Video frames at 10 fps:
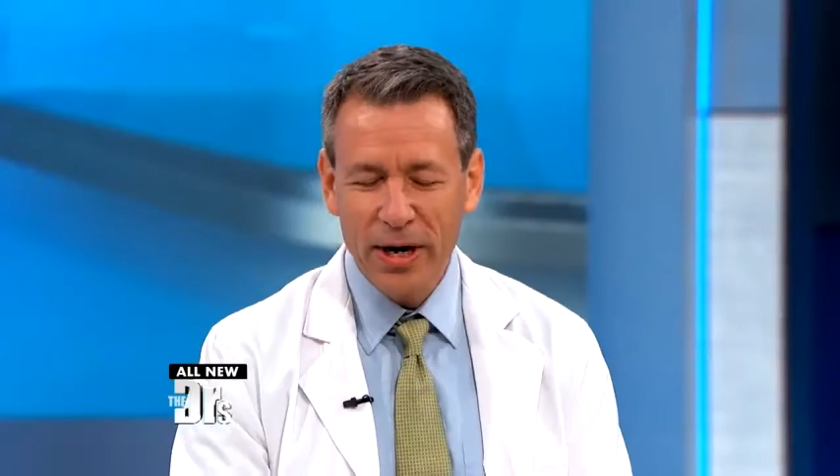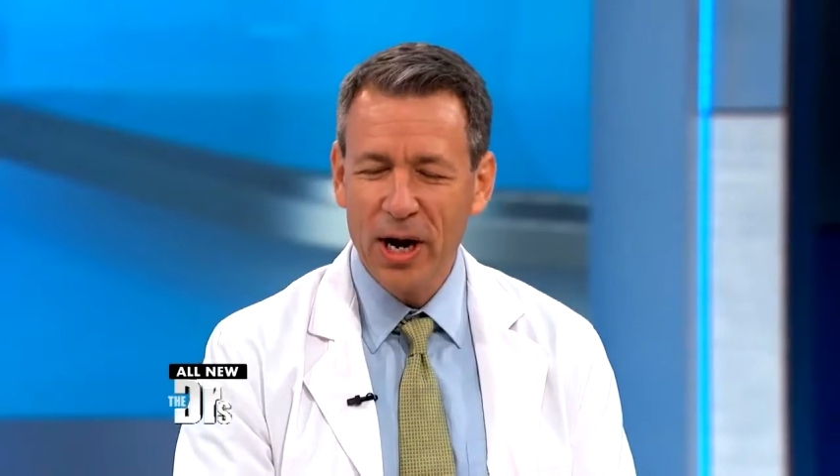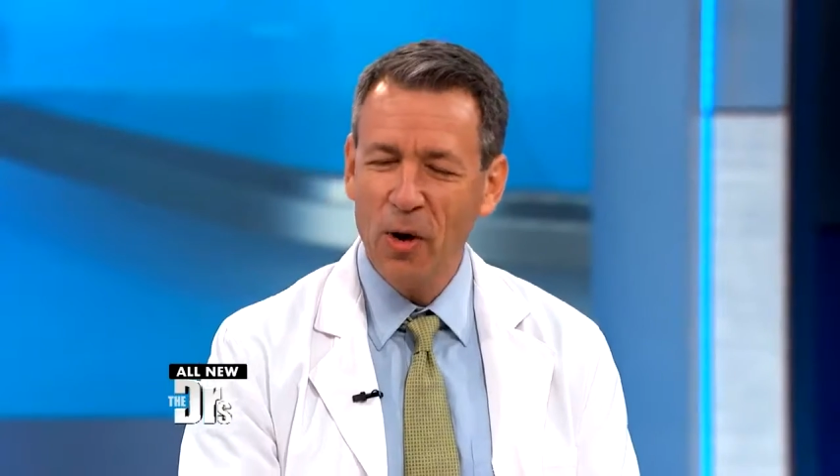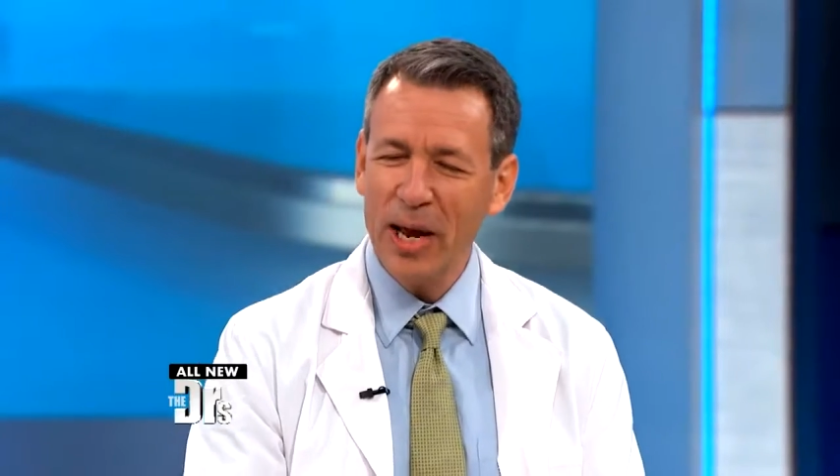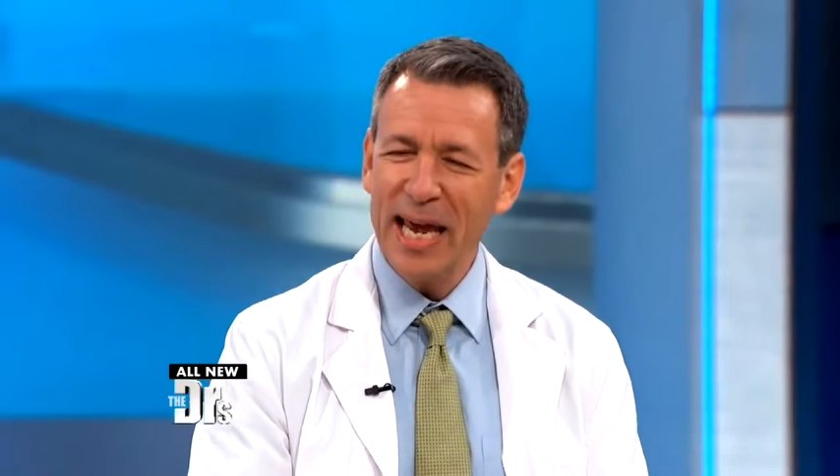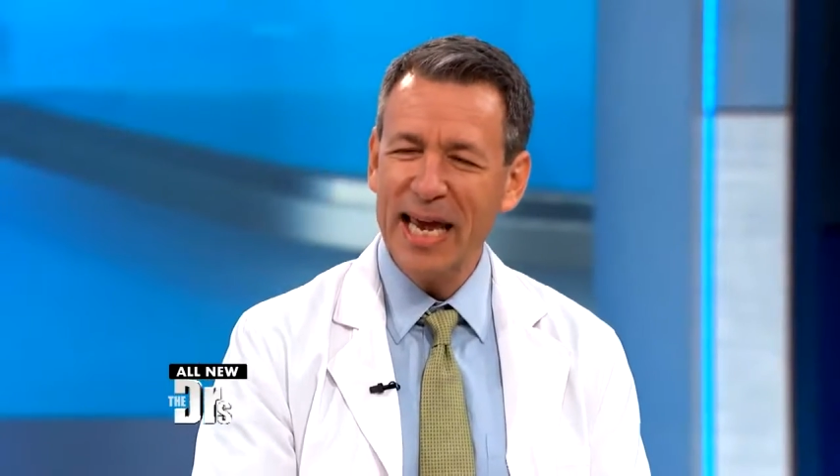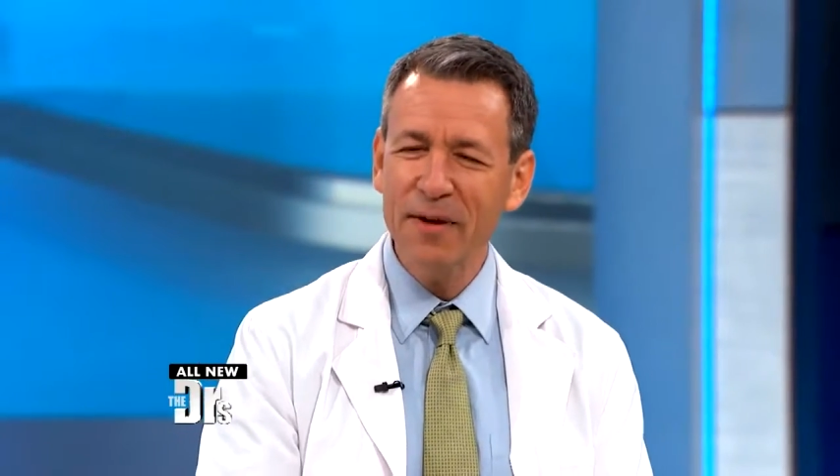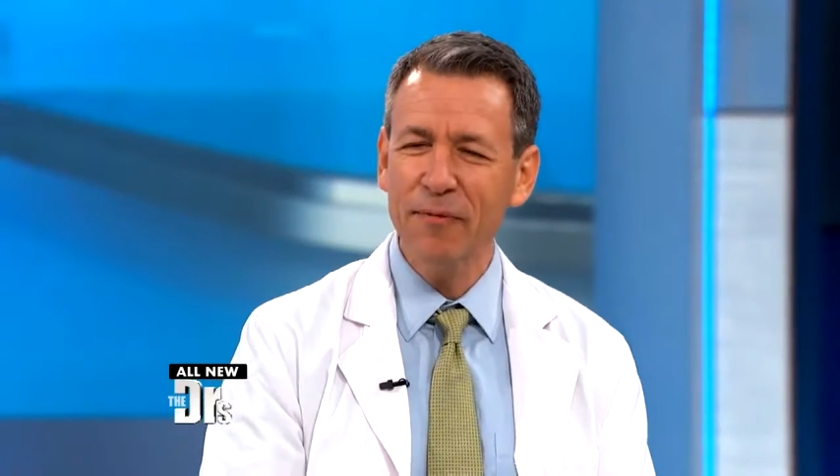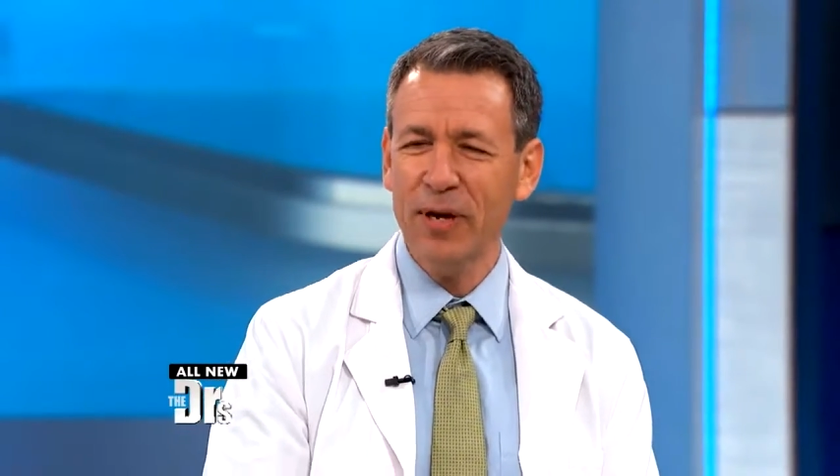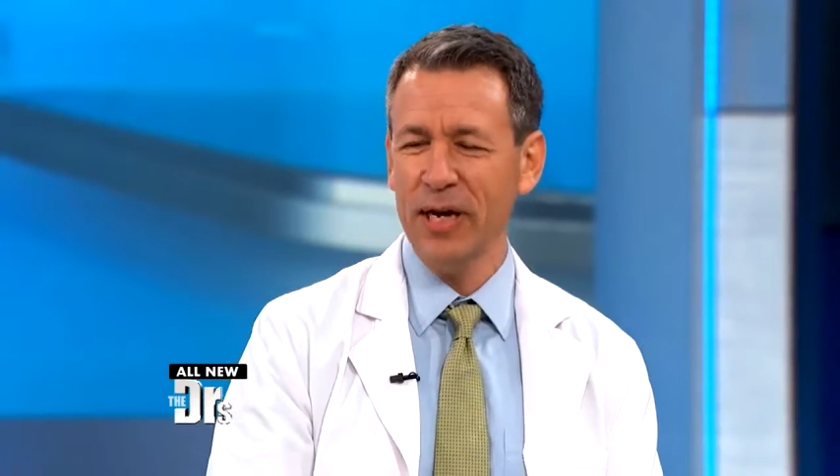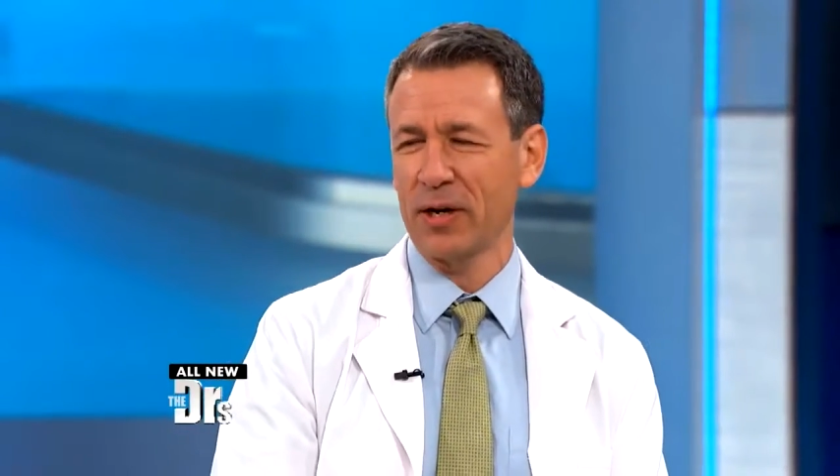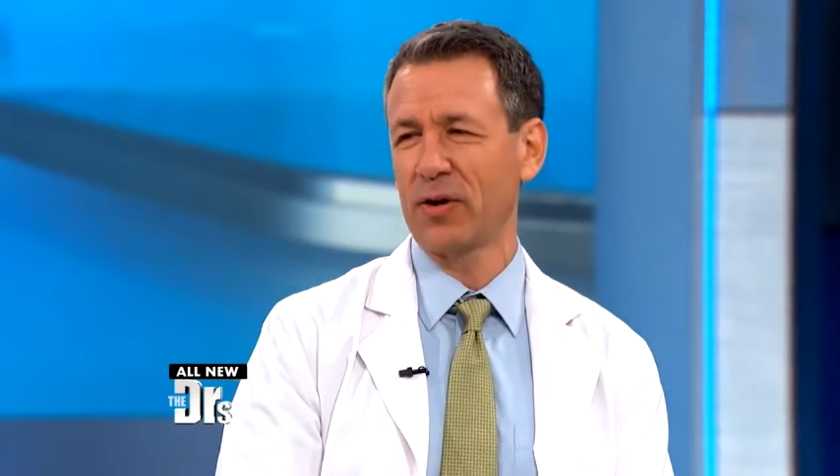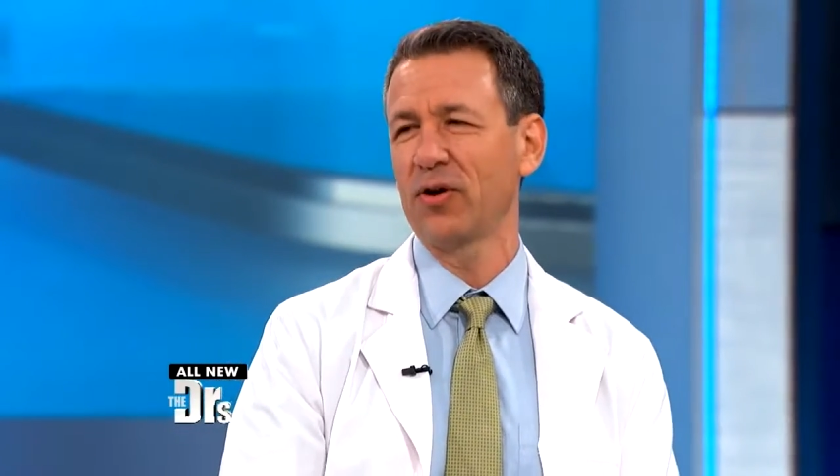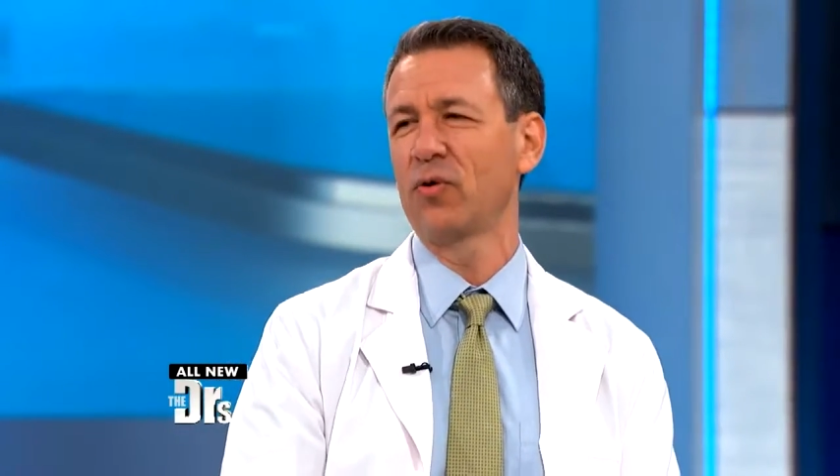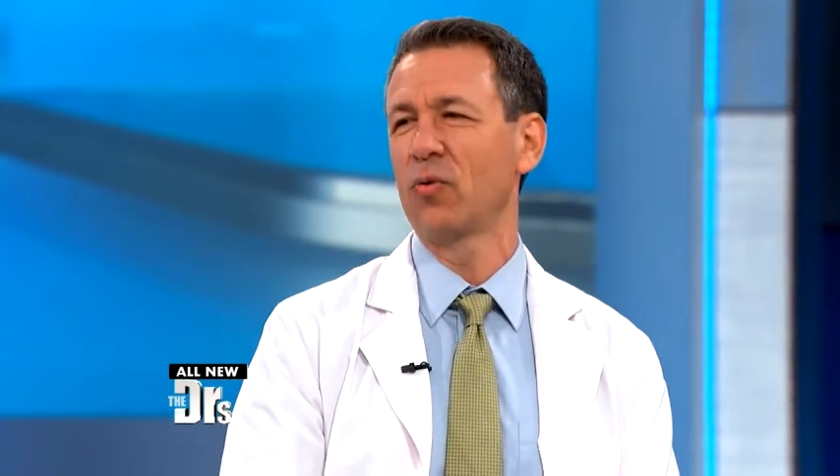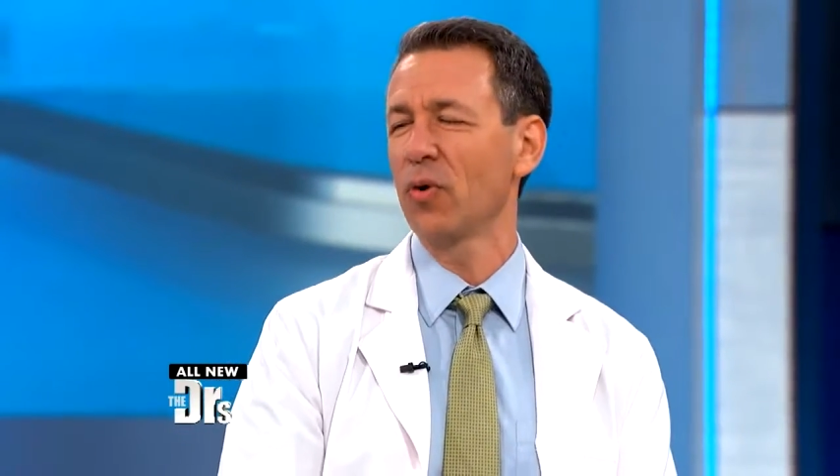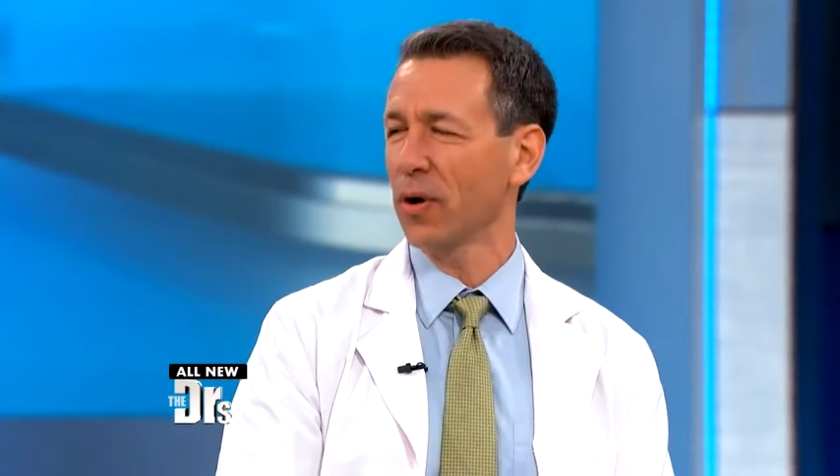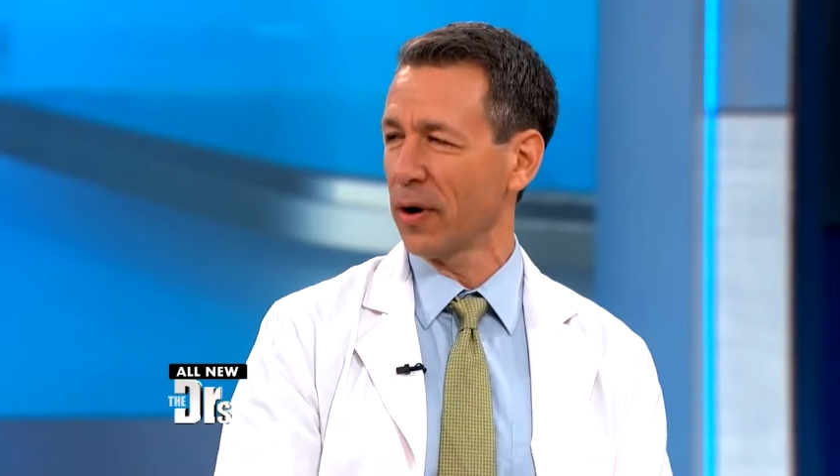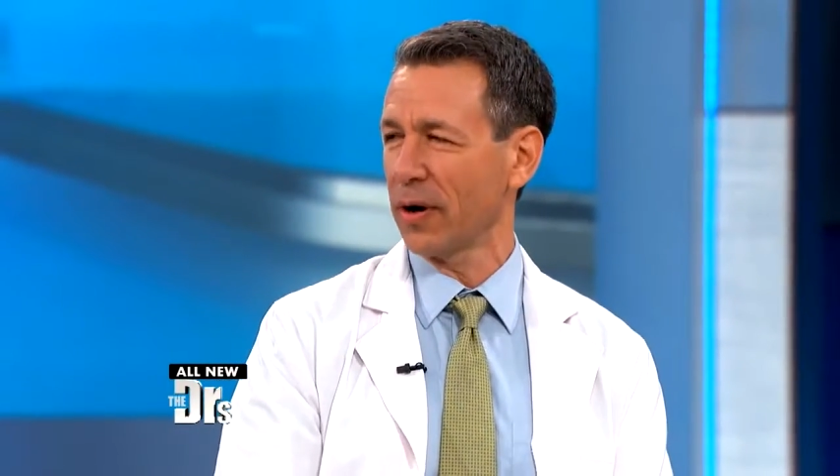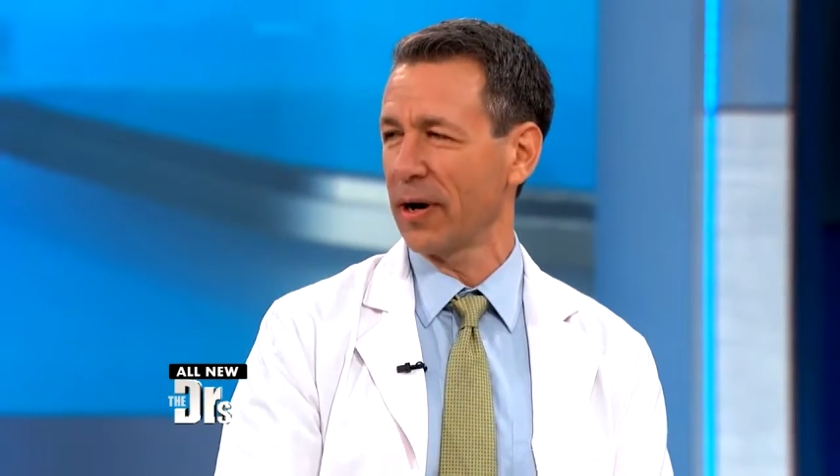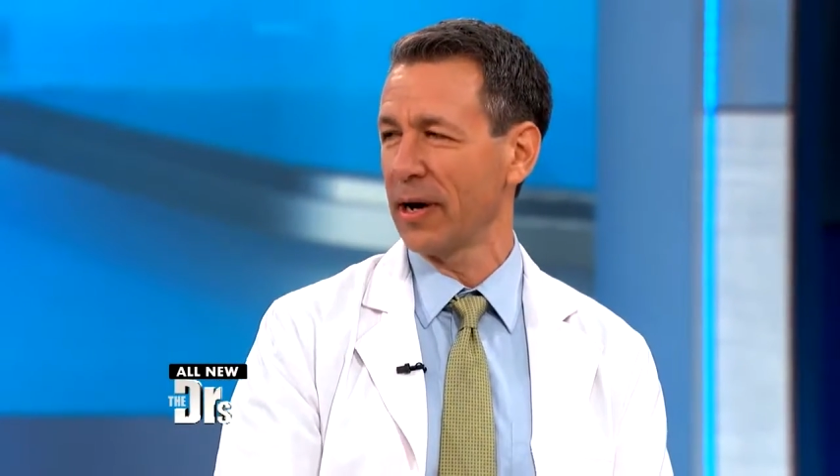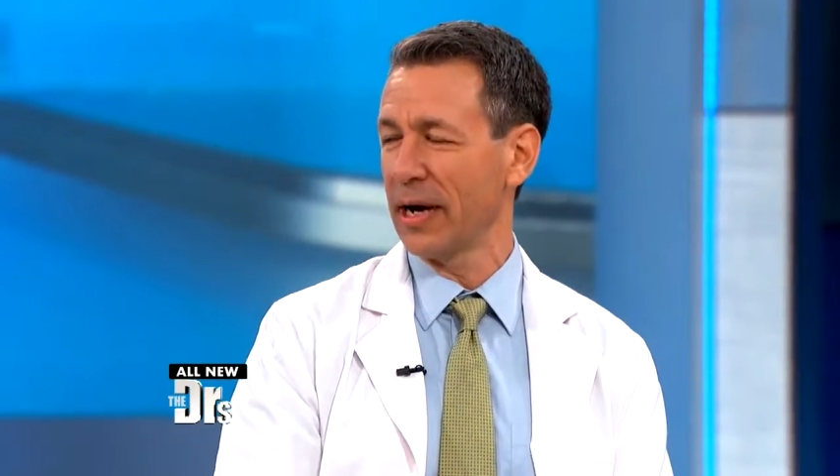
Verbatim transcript: you know, if it could work,